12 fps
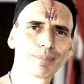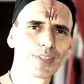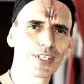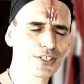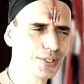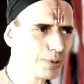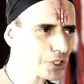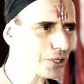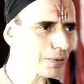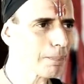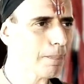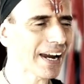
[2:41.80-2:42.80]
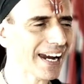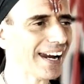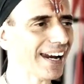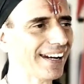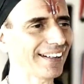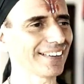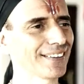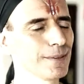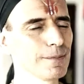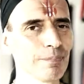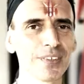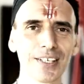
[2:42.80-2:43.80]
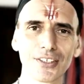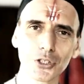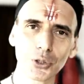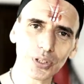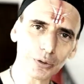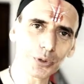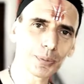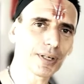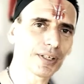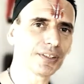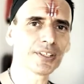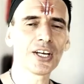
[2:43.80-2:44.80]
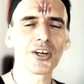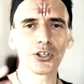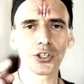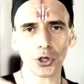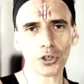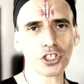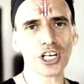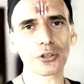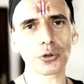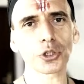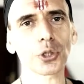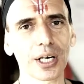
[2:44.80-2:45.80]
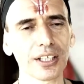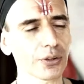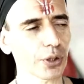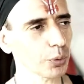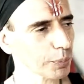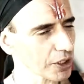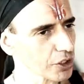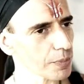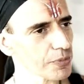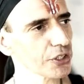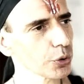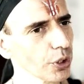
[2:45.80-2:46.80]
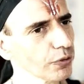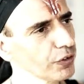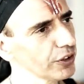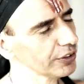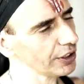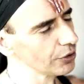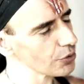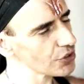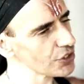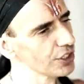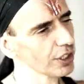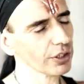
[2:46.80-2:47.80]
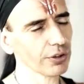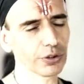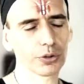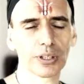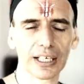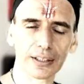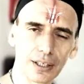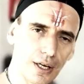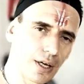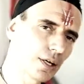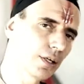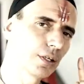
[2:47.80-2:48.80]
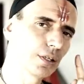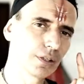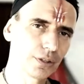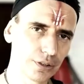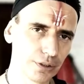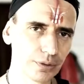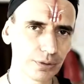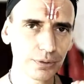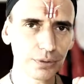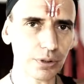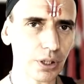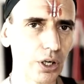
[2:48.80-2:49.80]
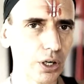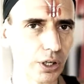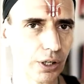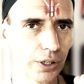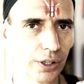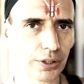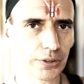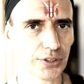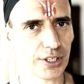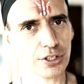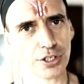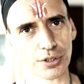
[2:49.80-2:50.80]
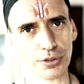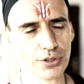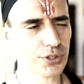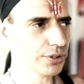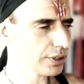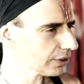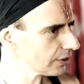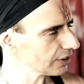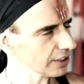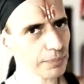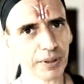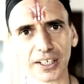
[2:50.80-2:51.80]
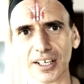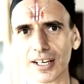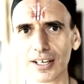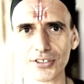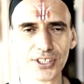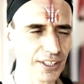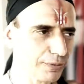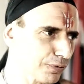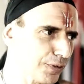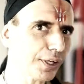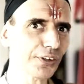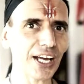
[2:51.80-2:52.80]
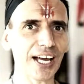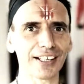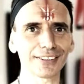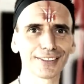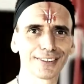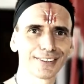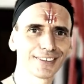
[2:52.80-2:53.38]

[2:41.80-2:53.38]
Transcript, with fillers: there's emotional pain. And so that woman, your shadow trainer, a woman comes into your field and you see her, you go like, you are dangerous. You're going to kick my ass. I can feel that.